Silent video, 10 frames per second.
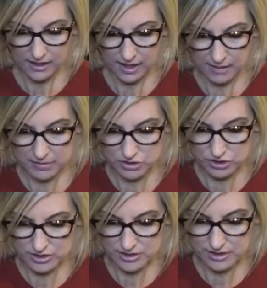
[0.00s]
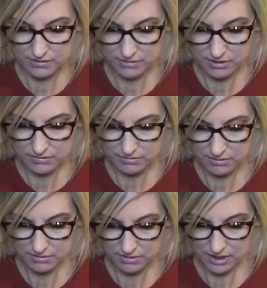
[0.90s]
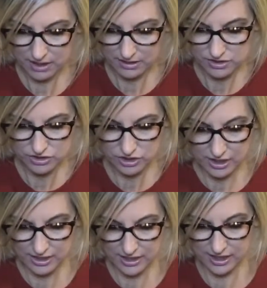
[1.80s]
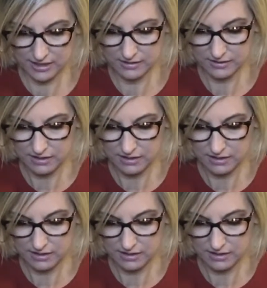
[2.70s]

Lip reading: cabbages, I don't know. Okay, let's try it again.